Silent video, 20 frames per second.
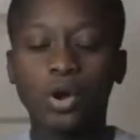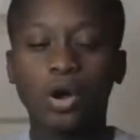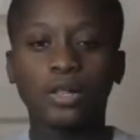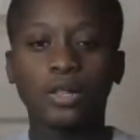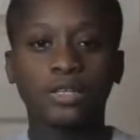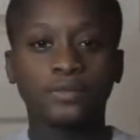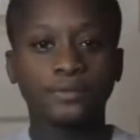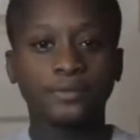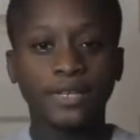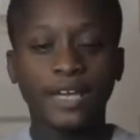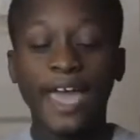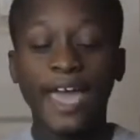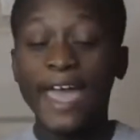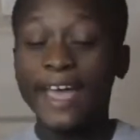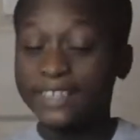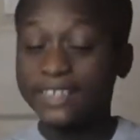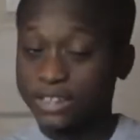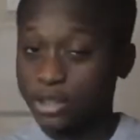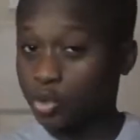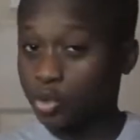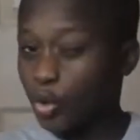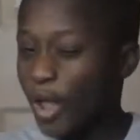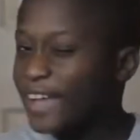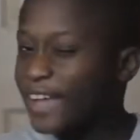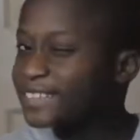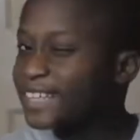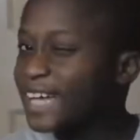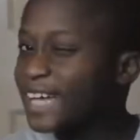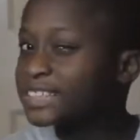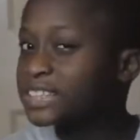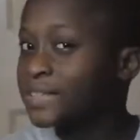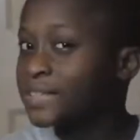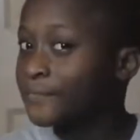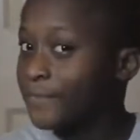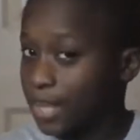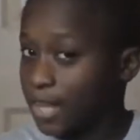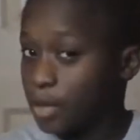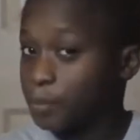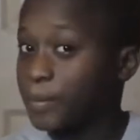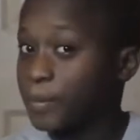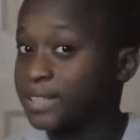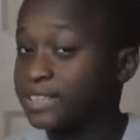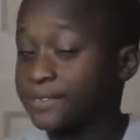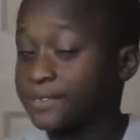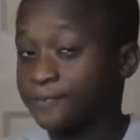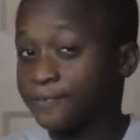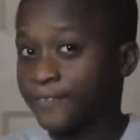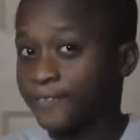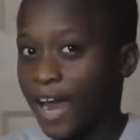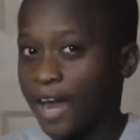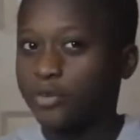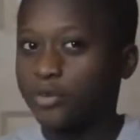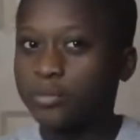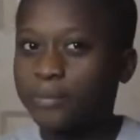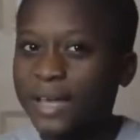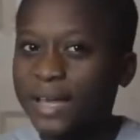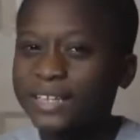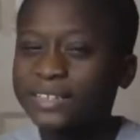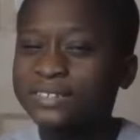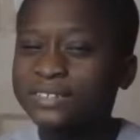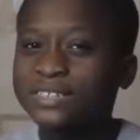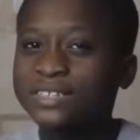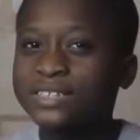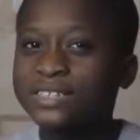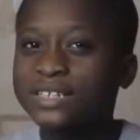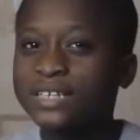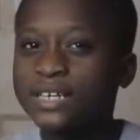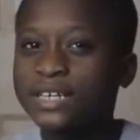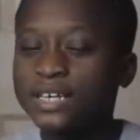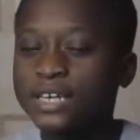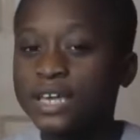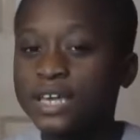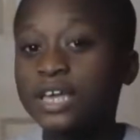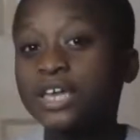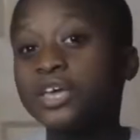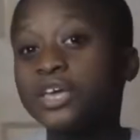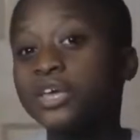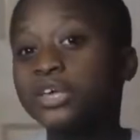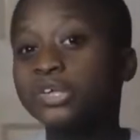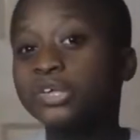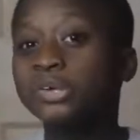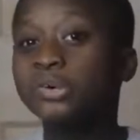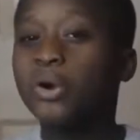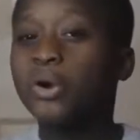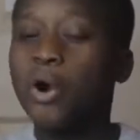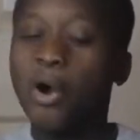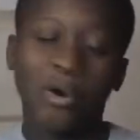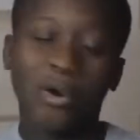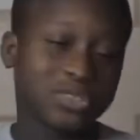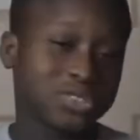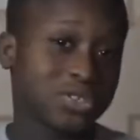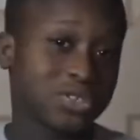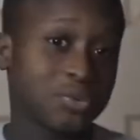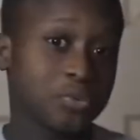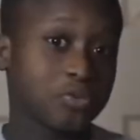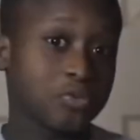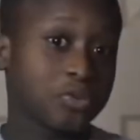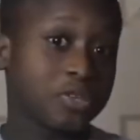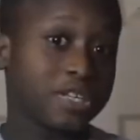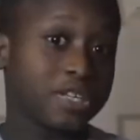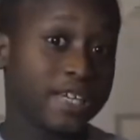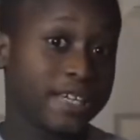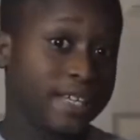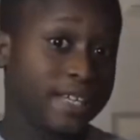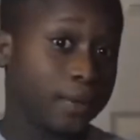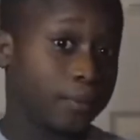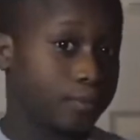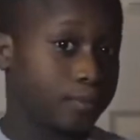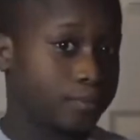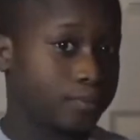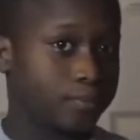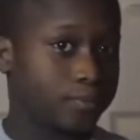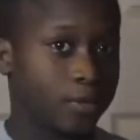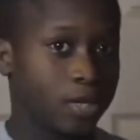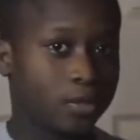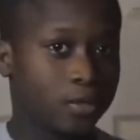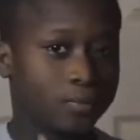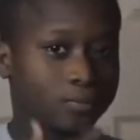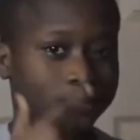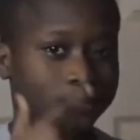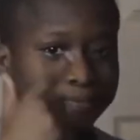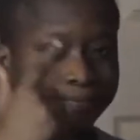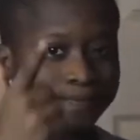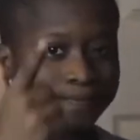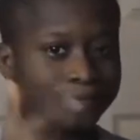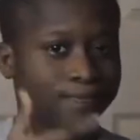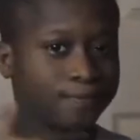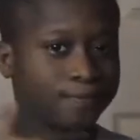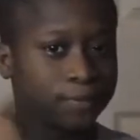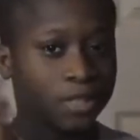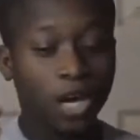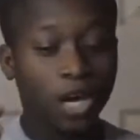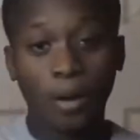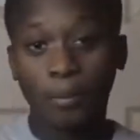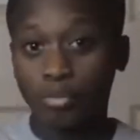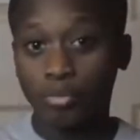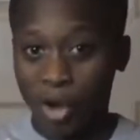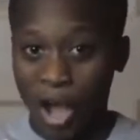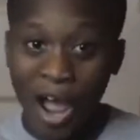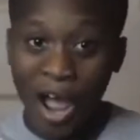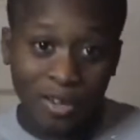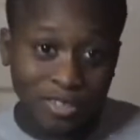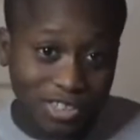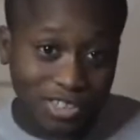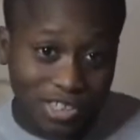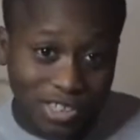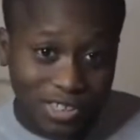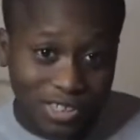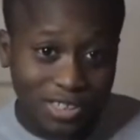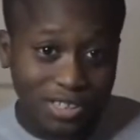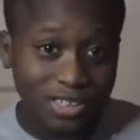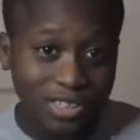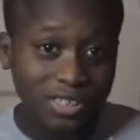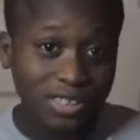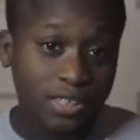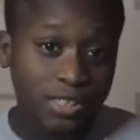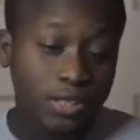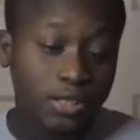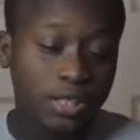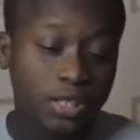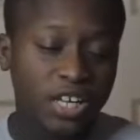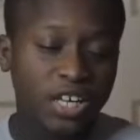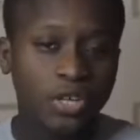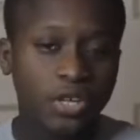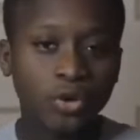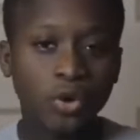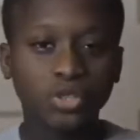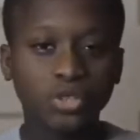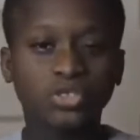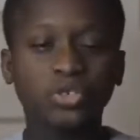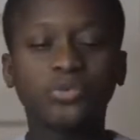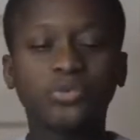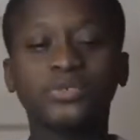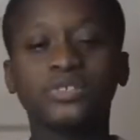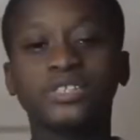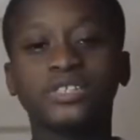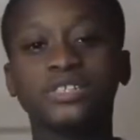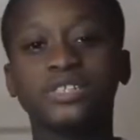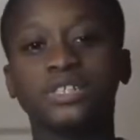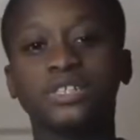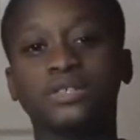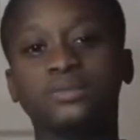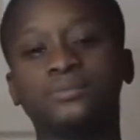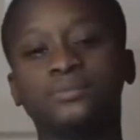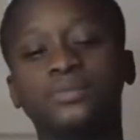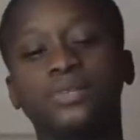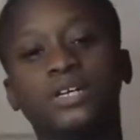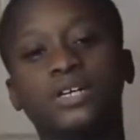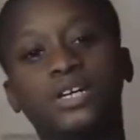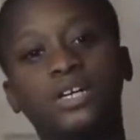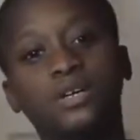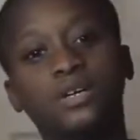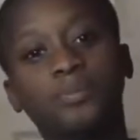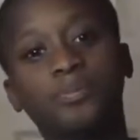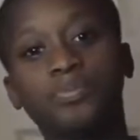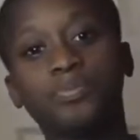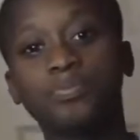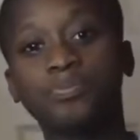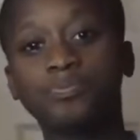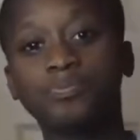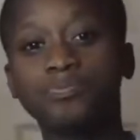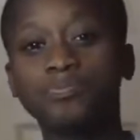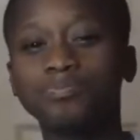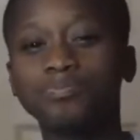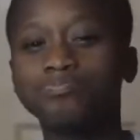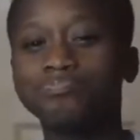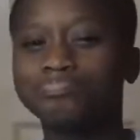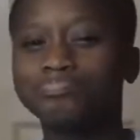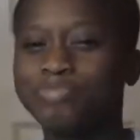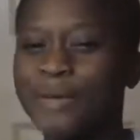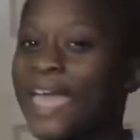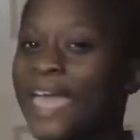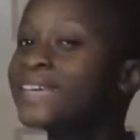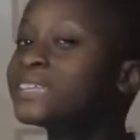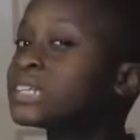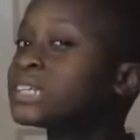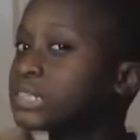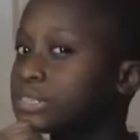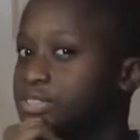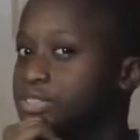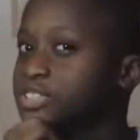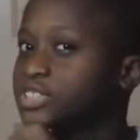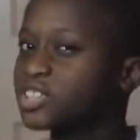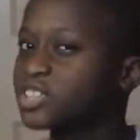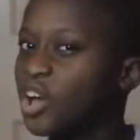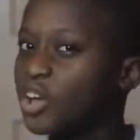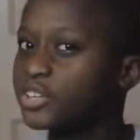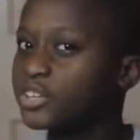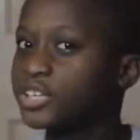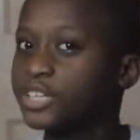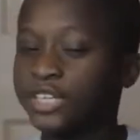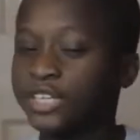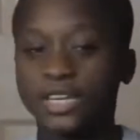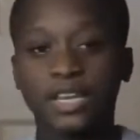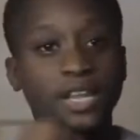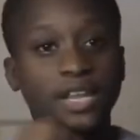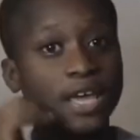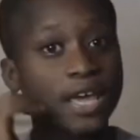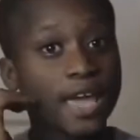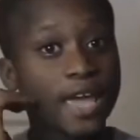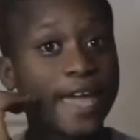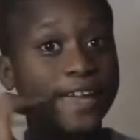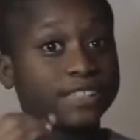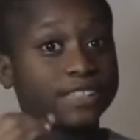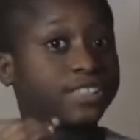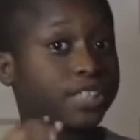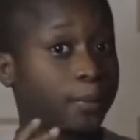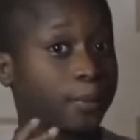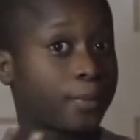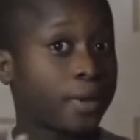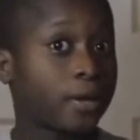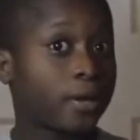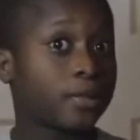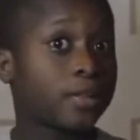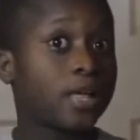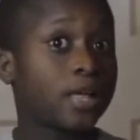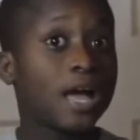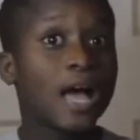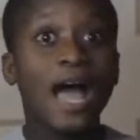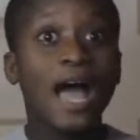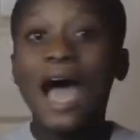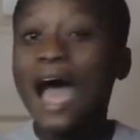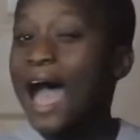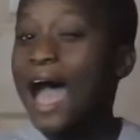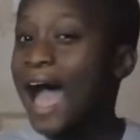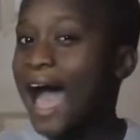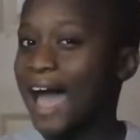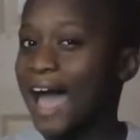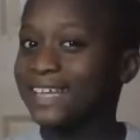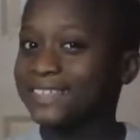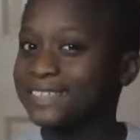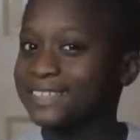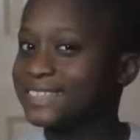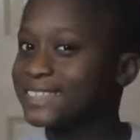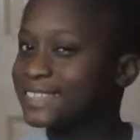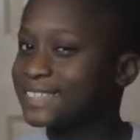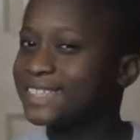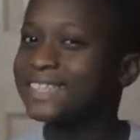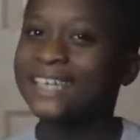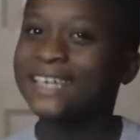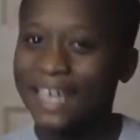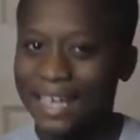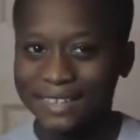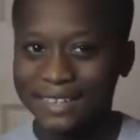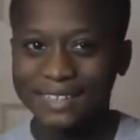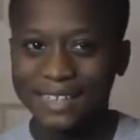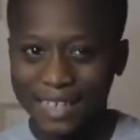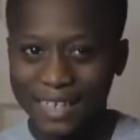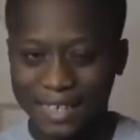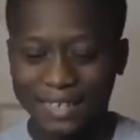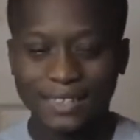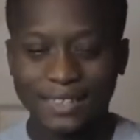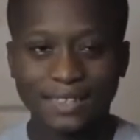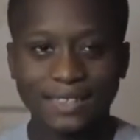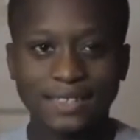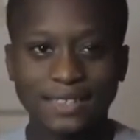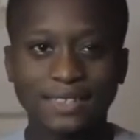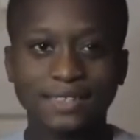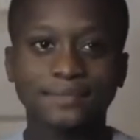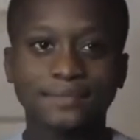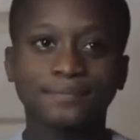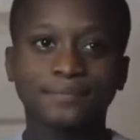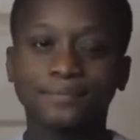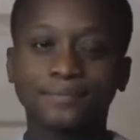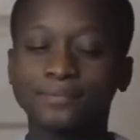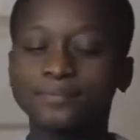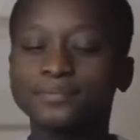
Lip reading: you call an integrated development environment. You also will need a browser. You also will need basic understanding in HTML and CSS.